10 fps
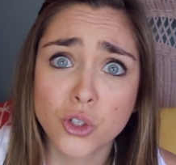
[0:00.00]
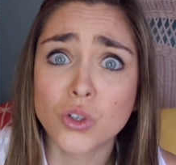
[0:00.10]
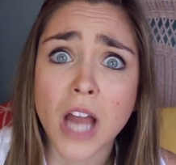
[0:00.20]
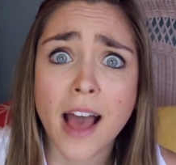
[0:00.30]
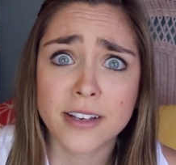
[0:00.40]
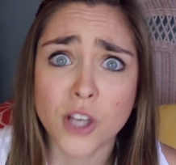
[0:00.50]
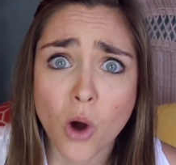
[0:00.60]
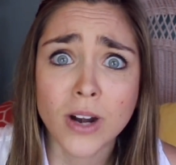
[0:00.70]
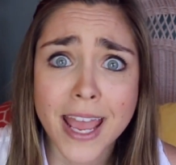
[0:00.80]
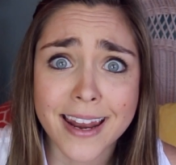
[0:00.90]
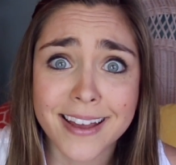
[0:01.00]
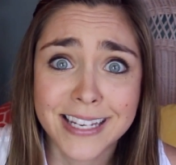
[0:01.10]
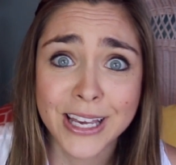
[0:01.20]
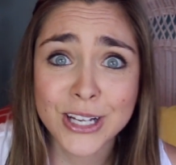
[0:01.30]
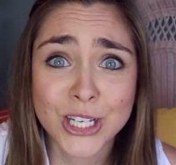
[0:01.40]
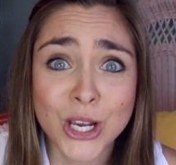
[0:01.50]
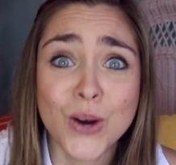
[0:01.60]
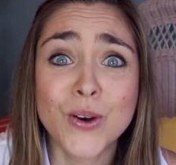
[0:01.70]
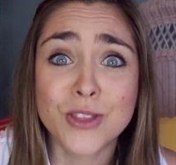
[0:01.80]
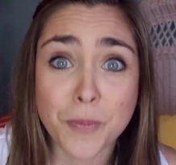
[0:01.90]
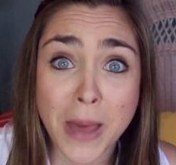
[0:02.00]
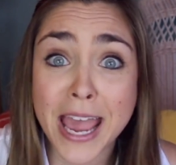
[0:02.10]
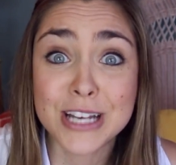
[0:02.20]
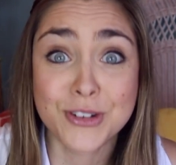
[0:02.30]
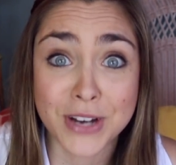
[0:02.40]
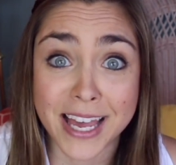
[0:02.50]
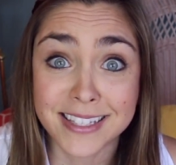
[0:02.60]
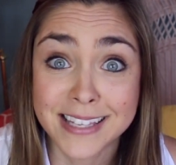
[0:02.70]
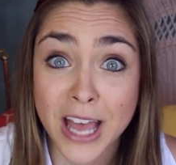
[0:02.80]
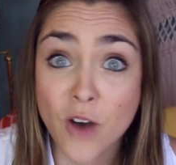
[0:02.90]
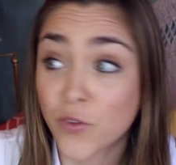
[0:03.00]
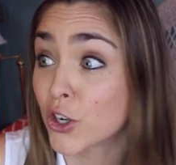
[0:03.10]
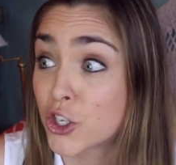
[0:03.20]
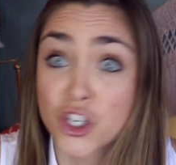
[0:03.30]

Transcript: Do not donate it to the Patriots for